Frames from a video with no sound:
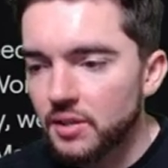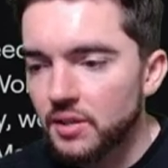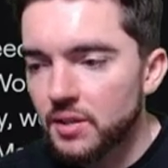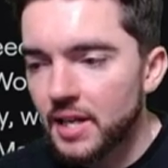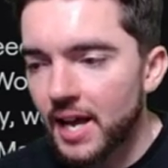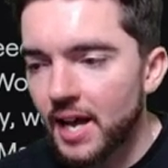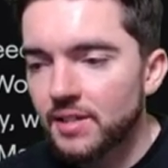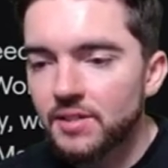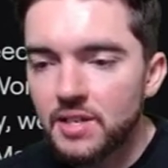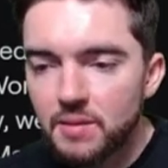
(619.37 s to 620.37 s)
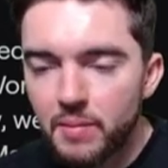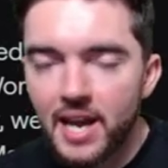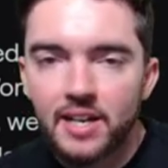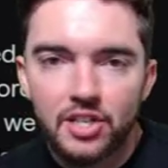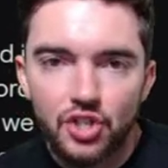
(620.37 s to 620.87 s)
has the
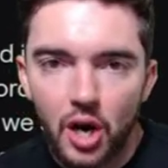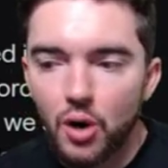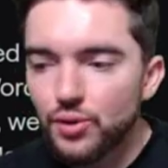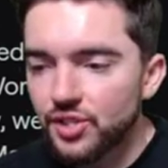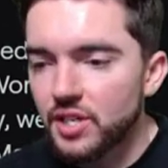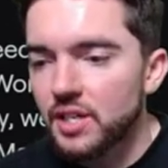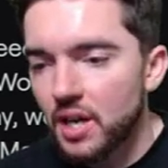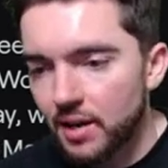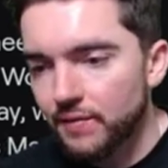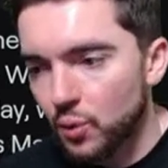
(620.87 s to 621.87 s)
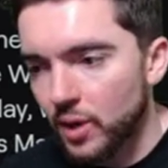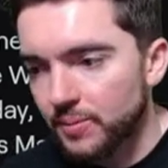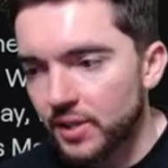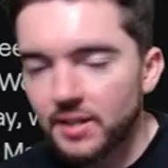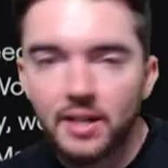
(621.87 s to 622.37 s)
managed hosting of the
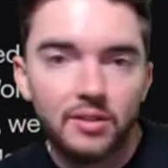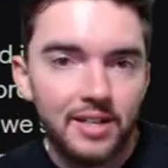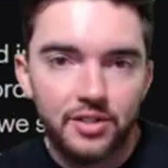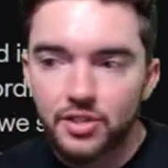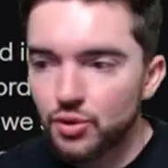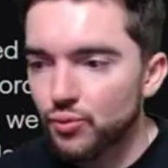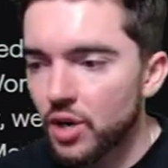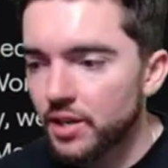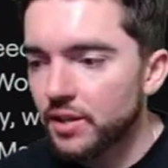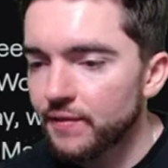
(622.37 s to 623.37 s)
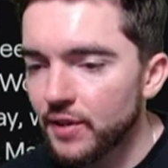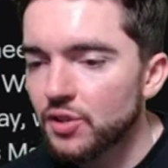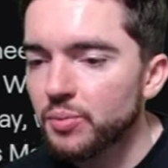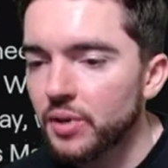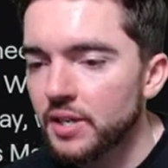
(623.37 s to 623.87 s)
website that allows it to run in the
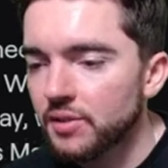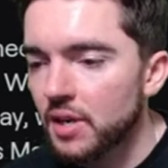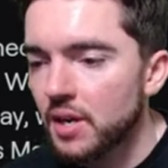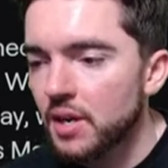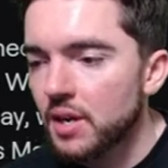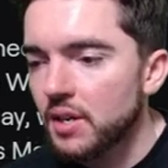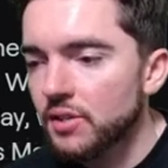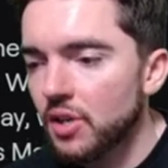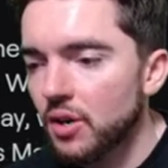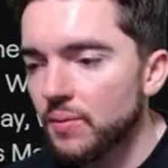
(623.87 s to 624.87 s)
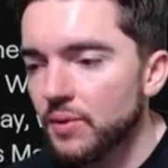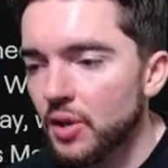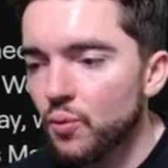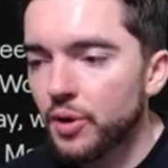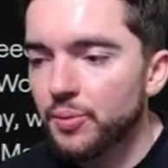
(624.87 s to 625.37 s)
first place. So another
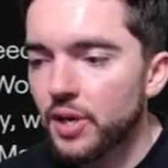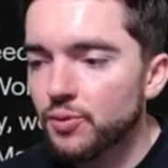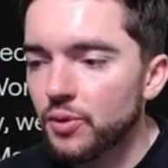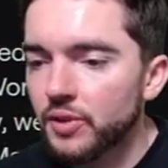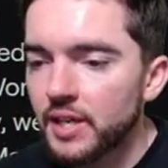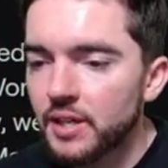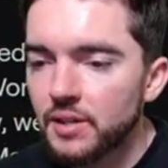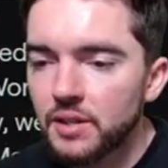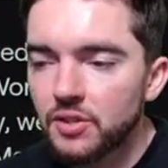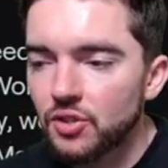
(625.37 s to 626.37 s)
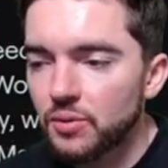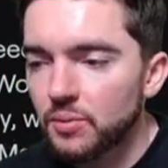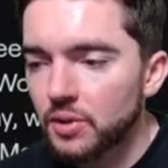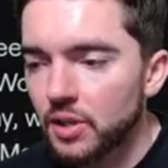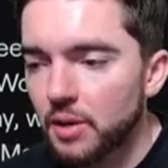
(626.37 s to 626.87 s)
WordPress related
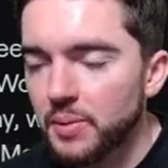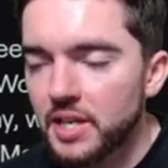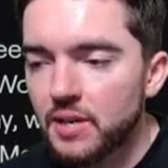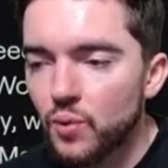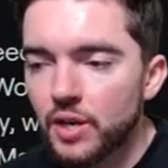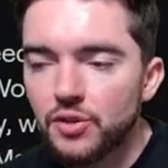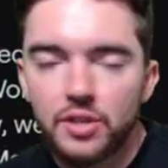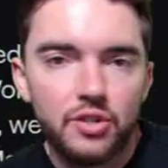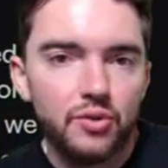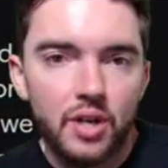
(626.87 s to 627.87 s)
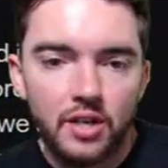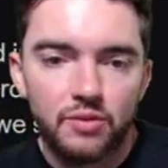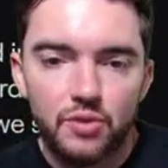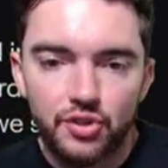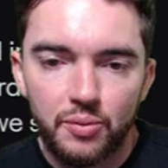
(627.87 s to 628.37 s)
company where you can do
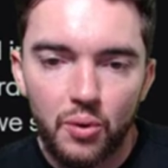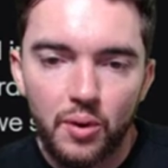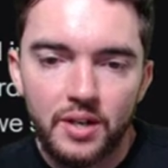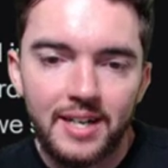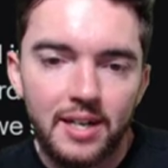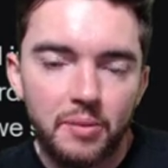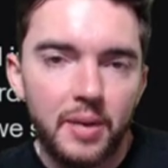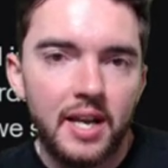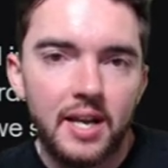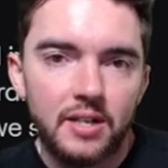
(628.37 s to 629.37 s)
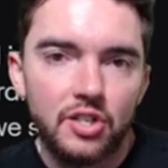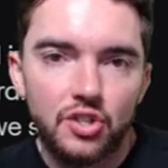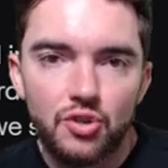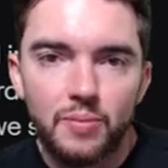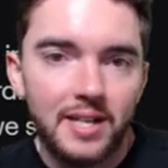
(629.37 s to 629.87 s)
customer support and get paid to
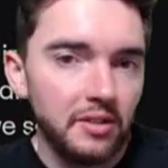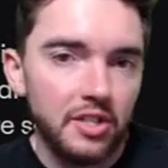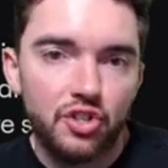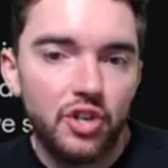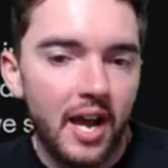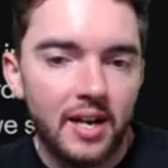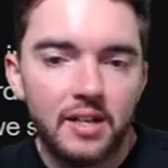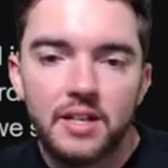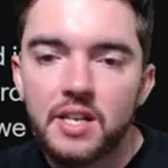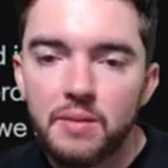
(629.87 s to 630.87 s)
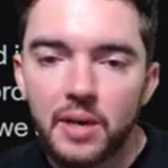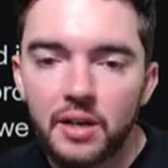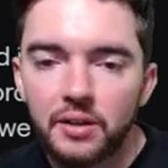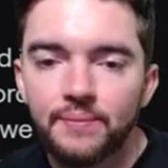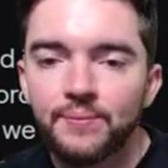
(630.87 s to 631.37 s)
do basically chat and
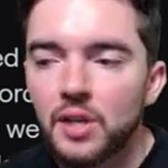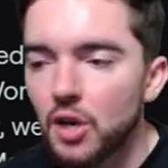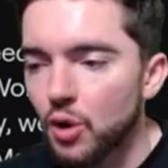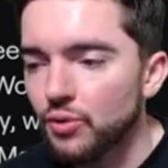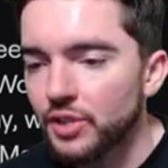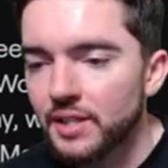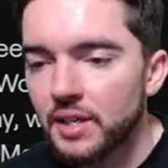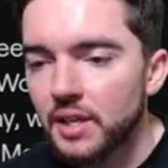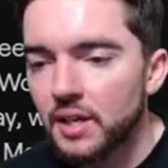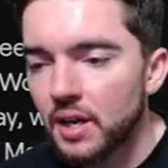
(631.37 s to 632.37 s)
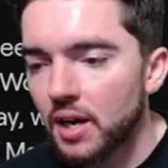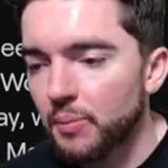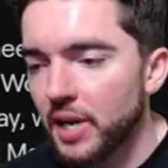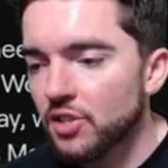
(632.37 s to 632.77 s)
email only. Uh, is